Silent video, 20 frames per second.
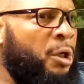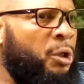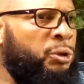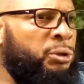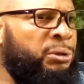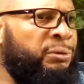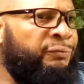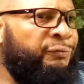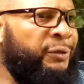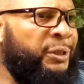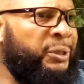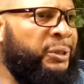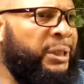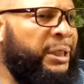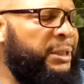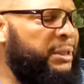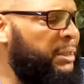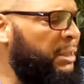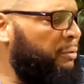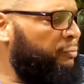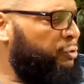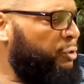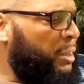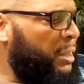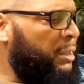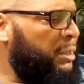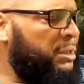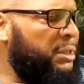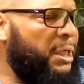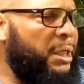Oh, you feel that death
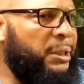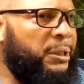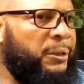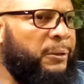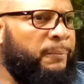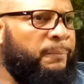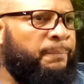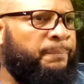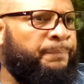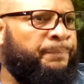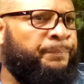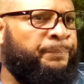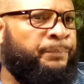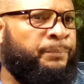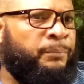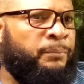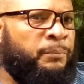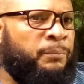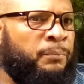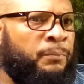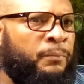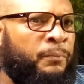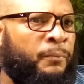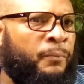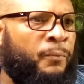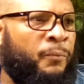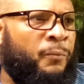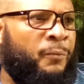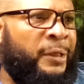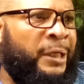trying to take you.
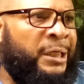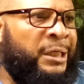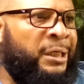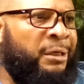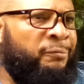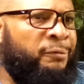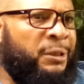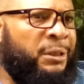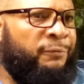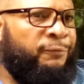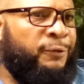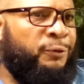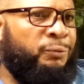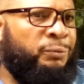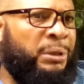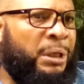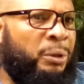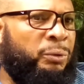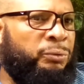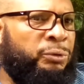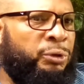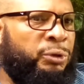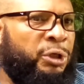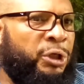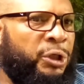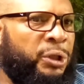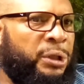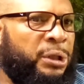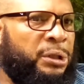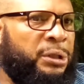And even if you don't, you
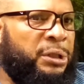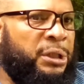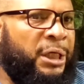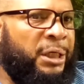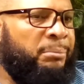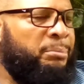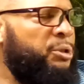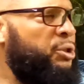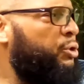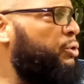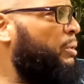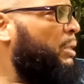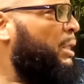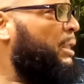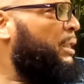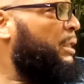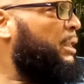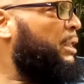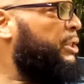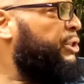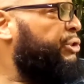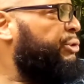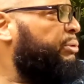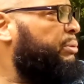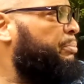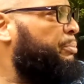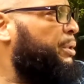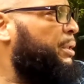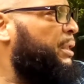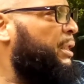hear the demons trying to get you
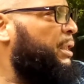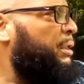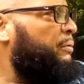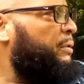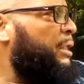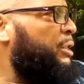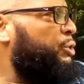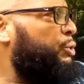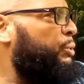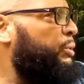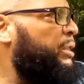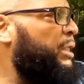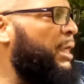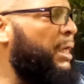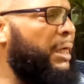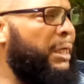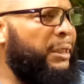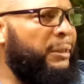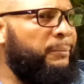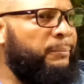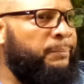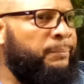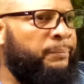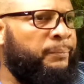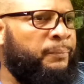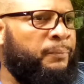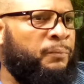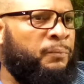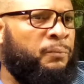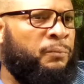to believe that you're dying.
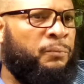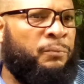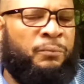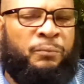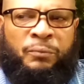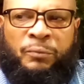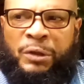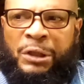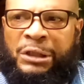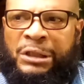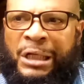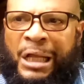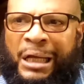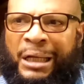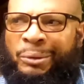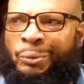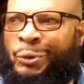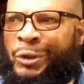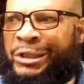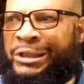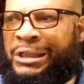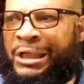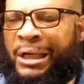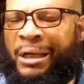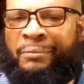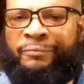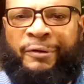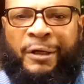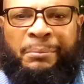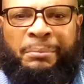Just like at one
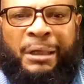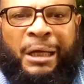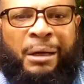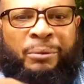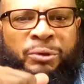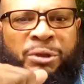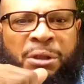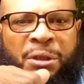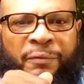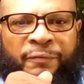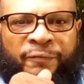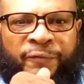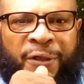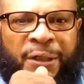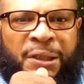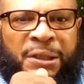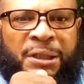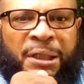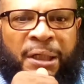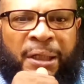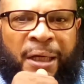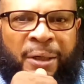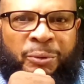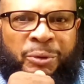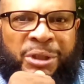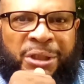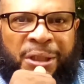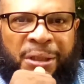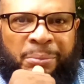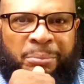time, family, I was convinced that they
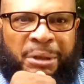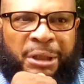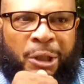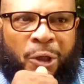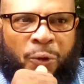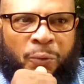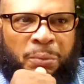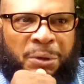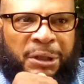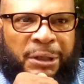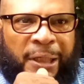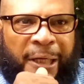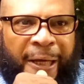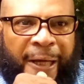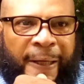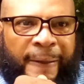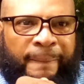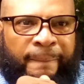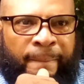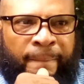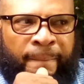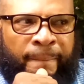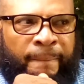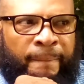were sending me home to die